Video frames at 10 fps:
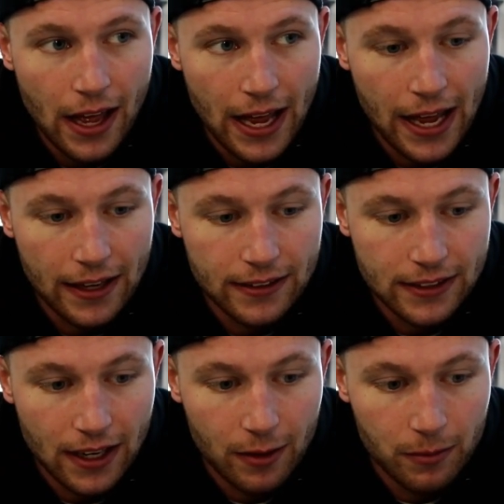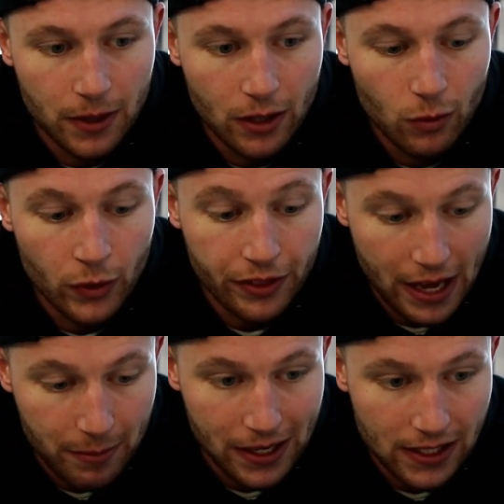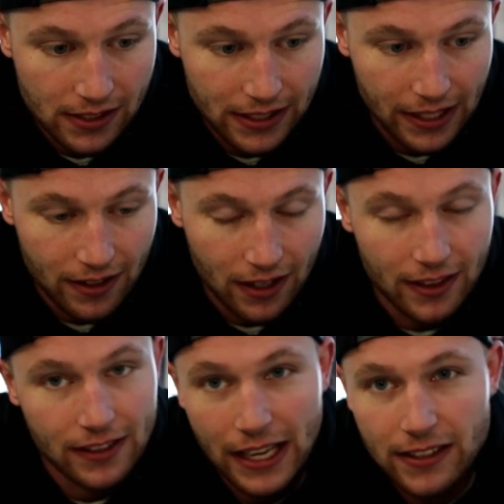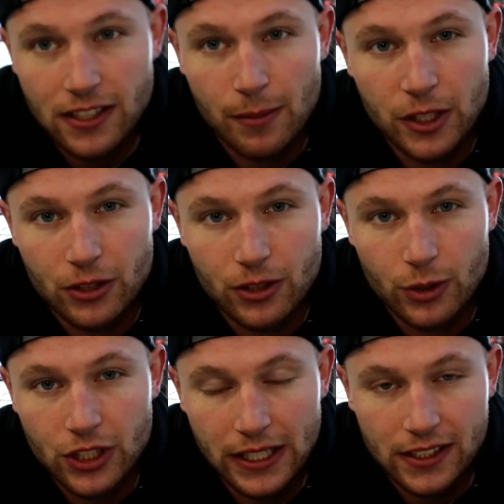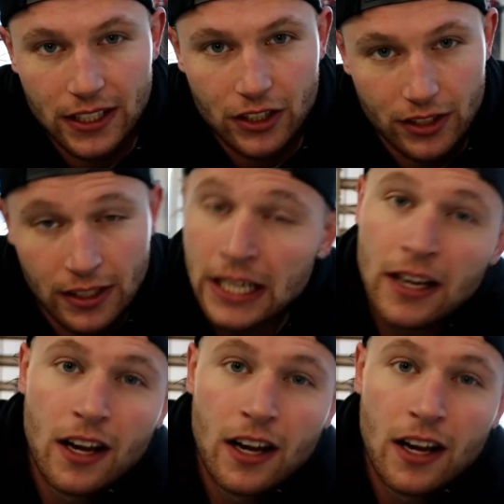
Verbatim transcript: And um, with that being said, I think next time I do do a chest session,